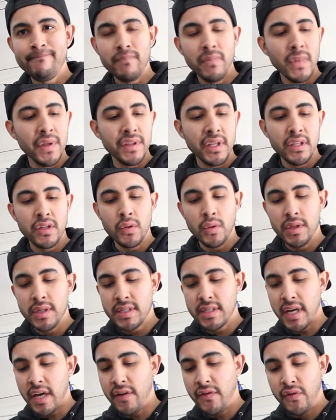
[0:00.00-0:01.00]
Nothing too
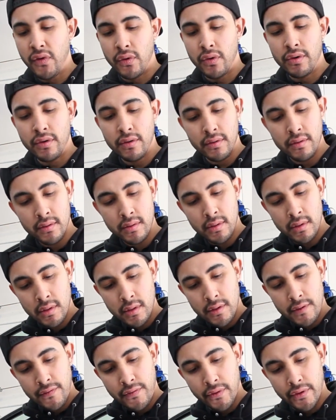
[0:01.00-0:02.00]
insightful
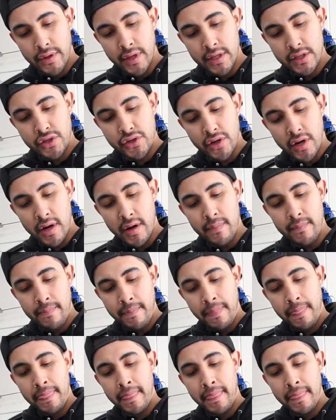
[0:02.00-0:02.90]
for this job.